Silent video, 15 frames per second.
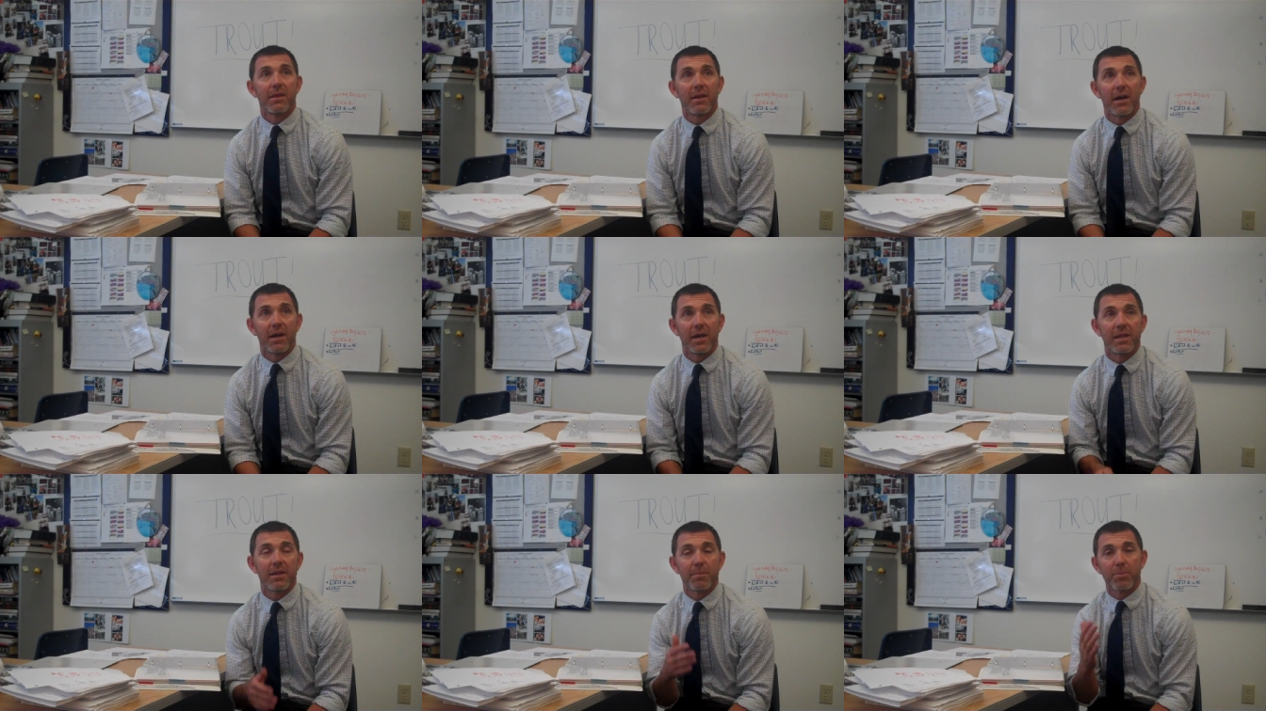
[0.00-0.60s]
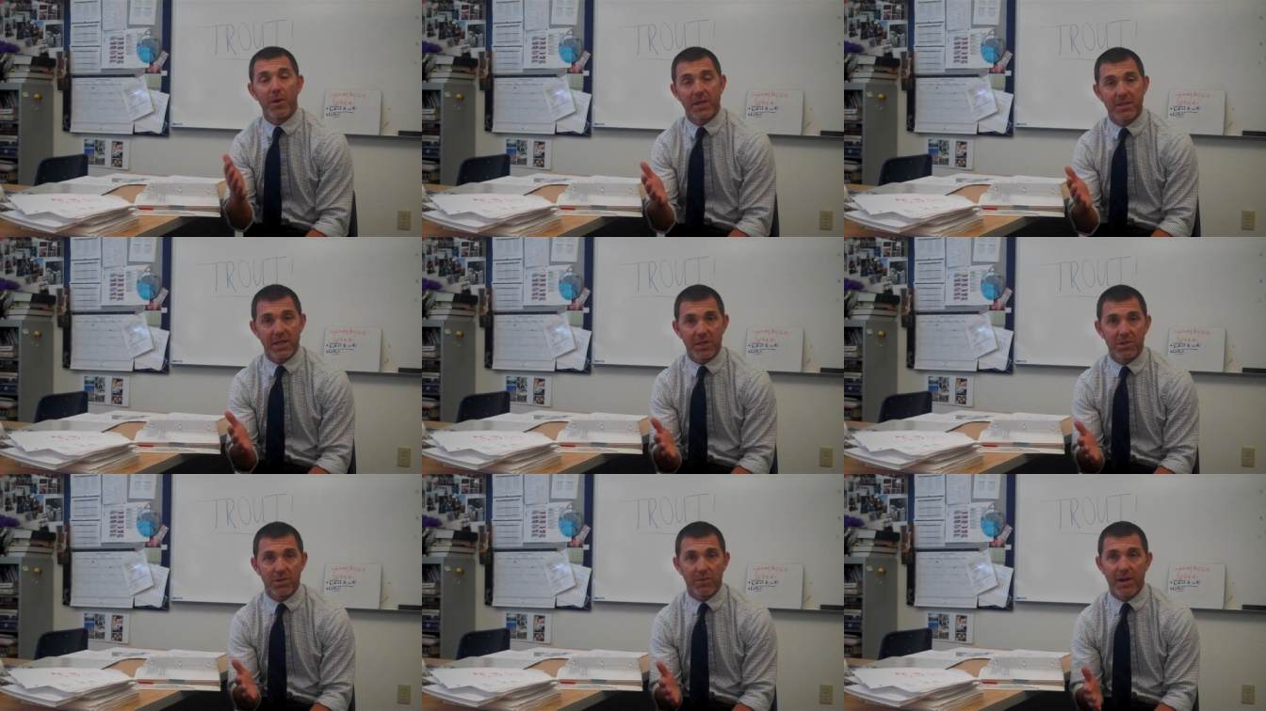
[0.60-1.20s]
uh, in the
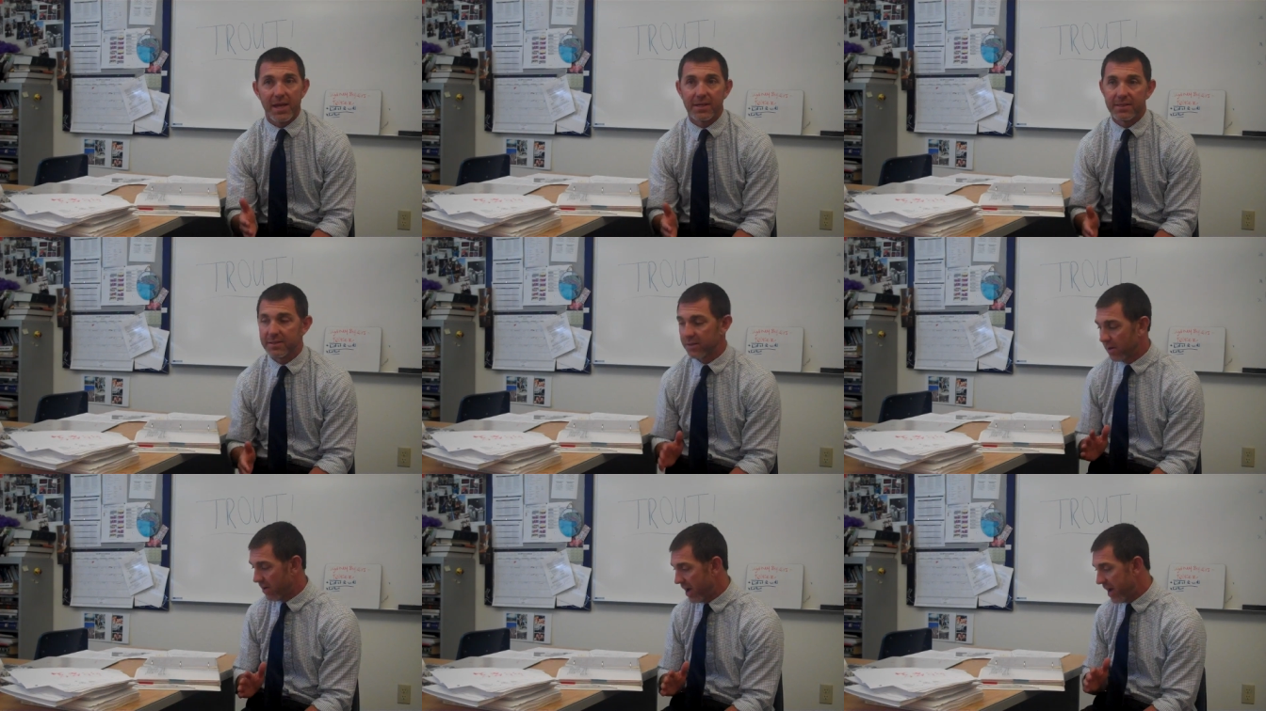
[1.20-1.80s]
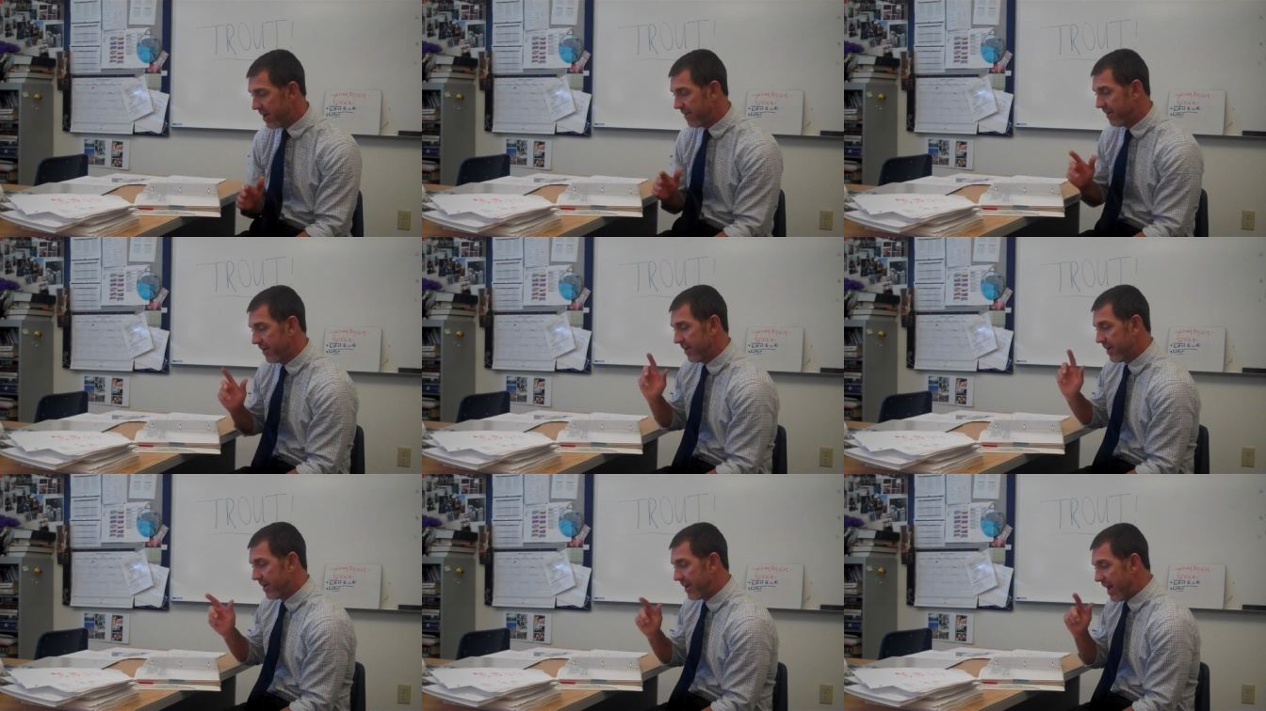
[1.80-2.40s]
presidential race. All right.
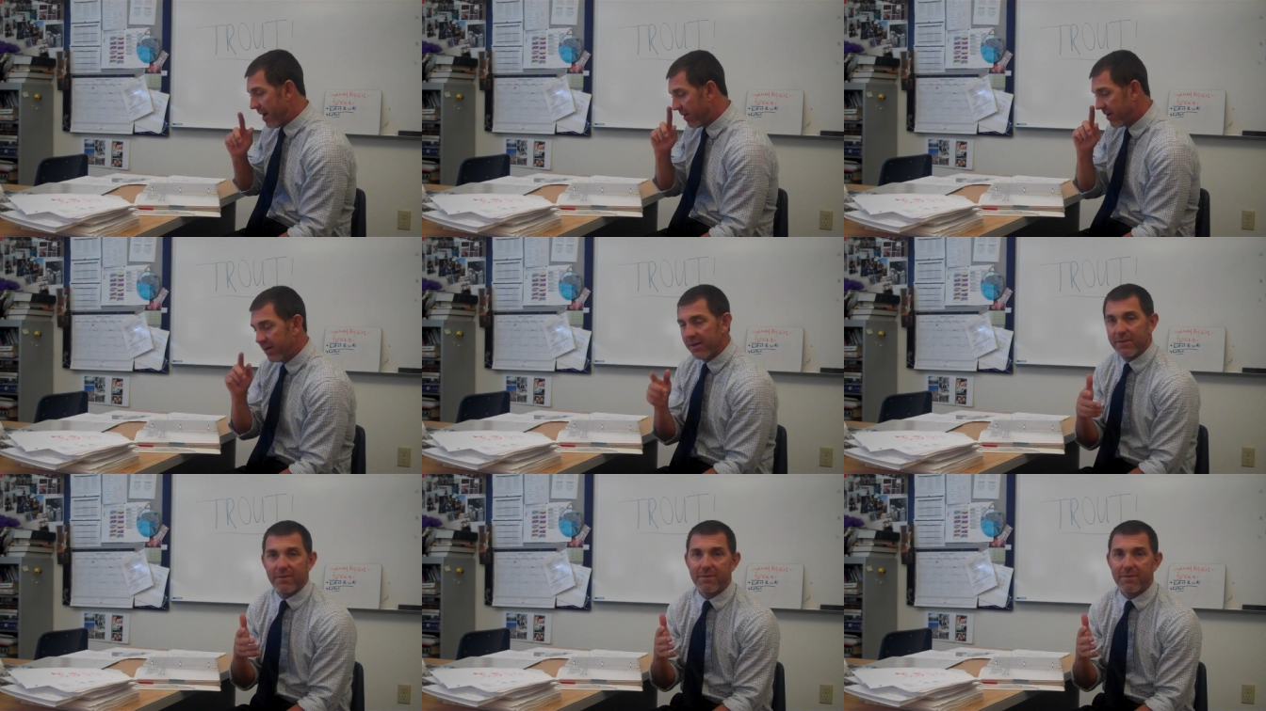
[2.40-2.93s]
Now,